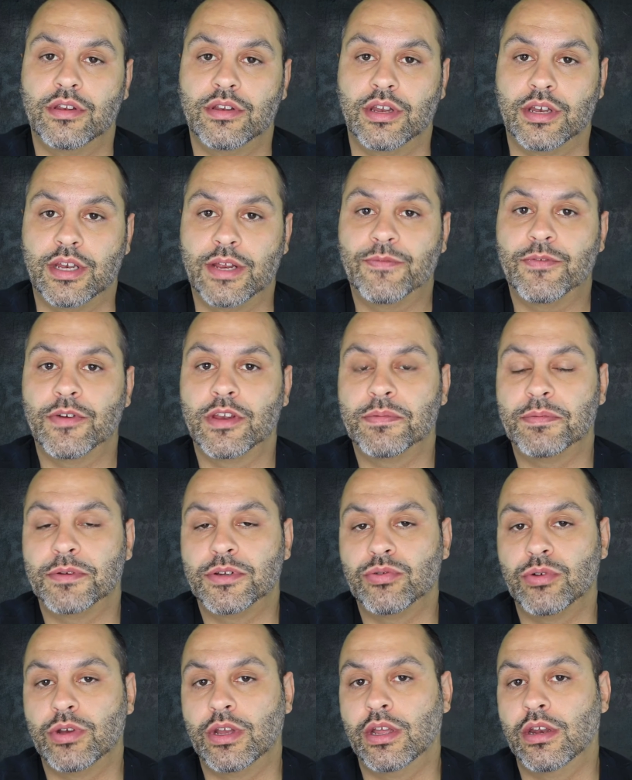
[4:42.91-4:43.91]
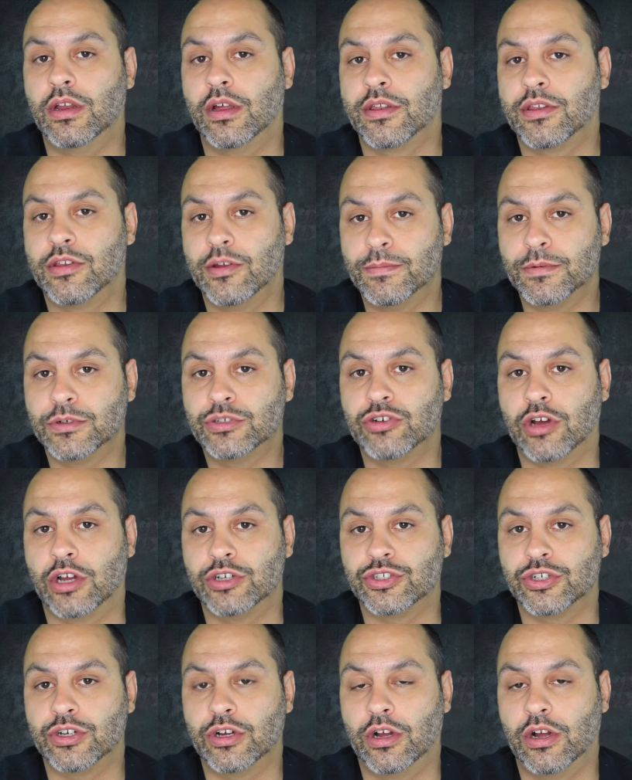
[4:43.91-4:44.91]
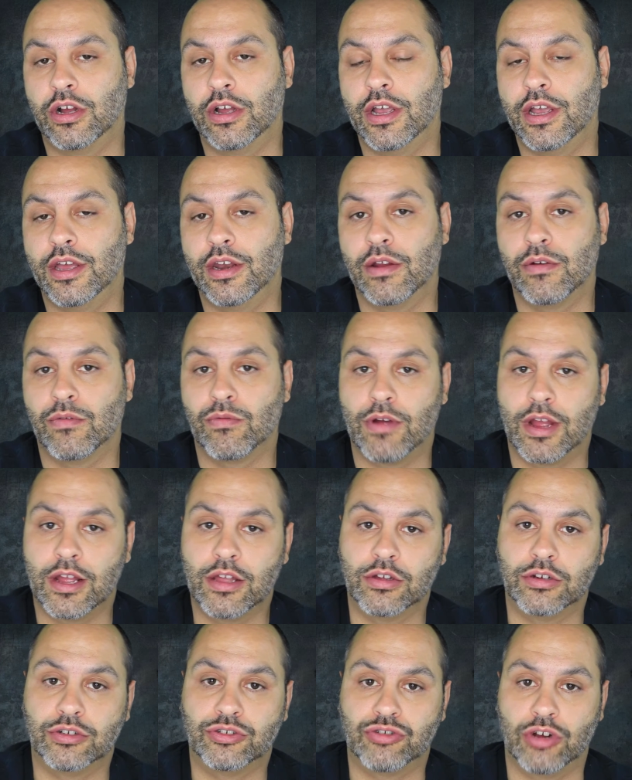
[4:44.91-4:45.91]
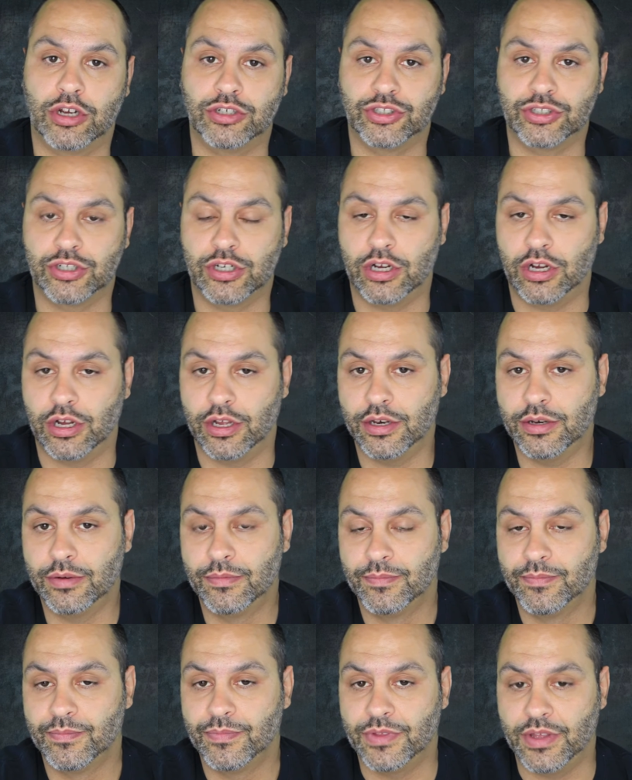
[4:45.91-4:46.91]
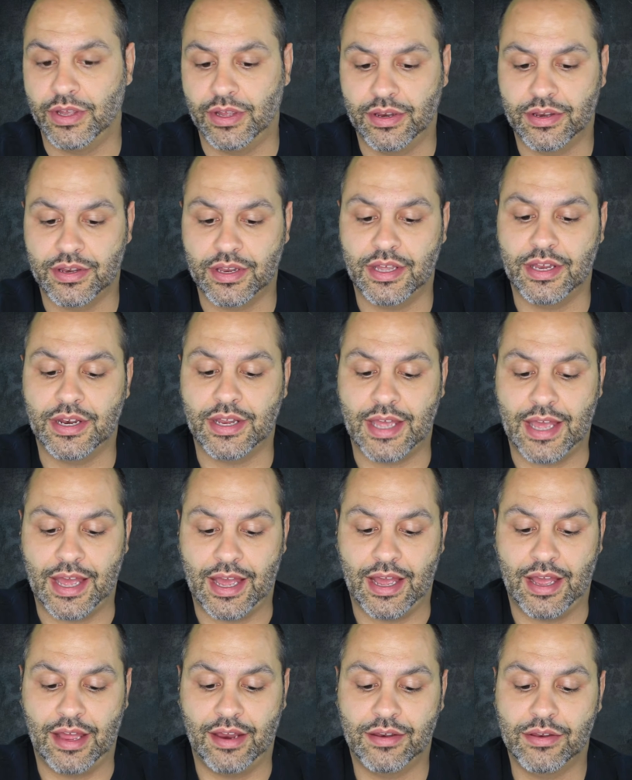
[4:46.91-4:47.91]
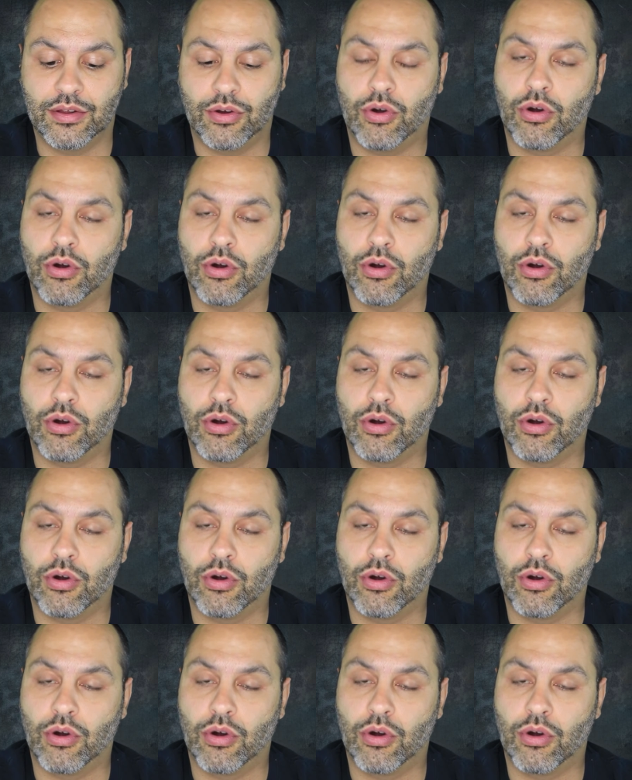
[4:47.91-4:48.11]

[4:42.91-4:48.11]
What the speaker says: The difference between a super treasure hunt and a regular treasure hunt is it has,